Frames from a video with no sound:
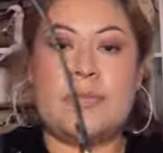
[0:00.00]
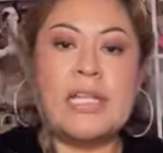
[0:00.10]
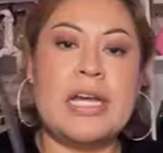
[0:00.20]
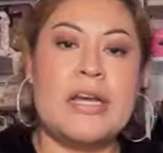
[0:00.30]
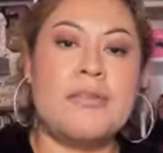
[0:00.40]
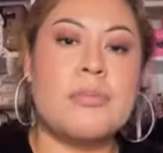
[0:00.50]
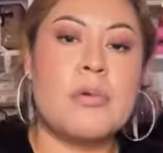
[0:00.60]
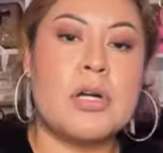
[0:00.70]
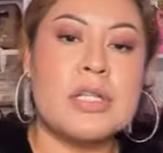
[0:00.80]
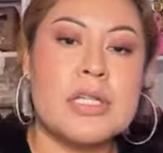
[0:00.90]
I have the
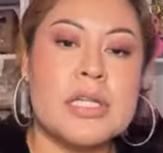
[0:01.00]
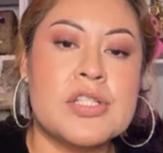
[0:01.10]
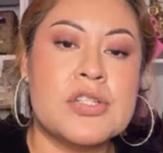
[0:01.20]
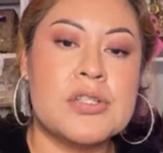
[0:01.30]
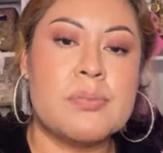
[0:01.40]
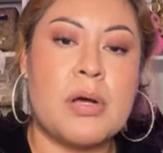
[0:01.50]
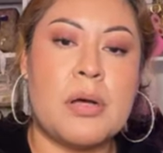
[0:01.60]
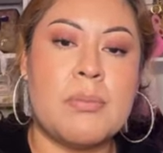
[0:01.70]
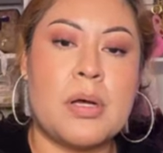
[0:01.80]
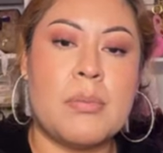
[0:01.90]
Marley and she is
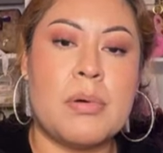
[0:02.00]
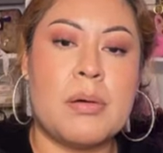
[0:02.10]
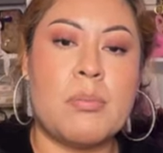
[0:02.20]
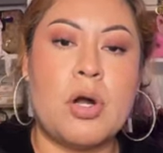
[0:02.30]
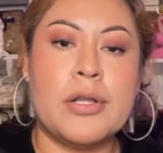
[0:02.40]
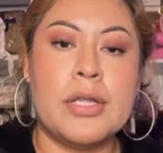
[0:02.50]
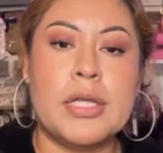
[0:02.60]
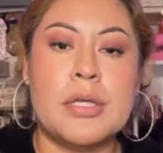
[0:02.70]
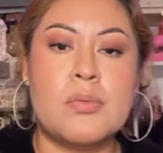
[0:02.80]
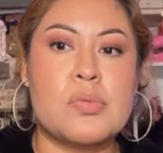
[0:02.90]
bomb, bomb, bomb.
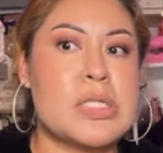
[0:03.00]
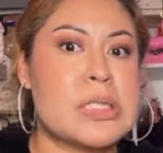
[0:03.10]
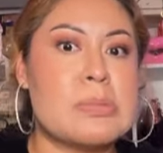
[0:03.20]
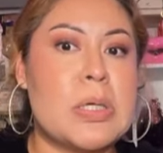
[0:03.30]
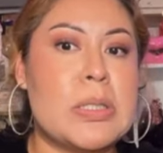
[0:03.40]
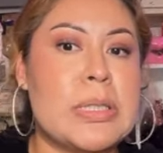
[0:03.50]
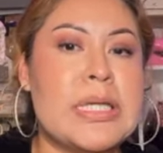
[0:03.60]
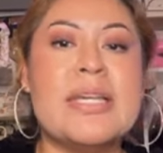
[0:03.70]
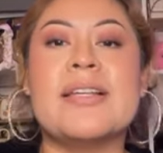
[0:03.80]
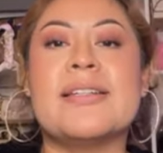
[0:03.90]
Marley, which is Marley?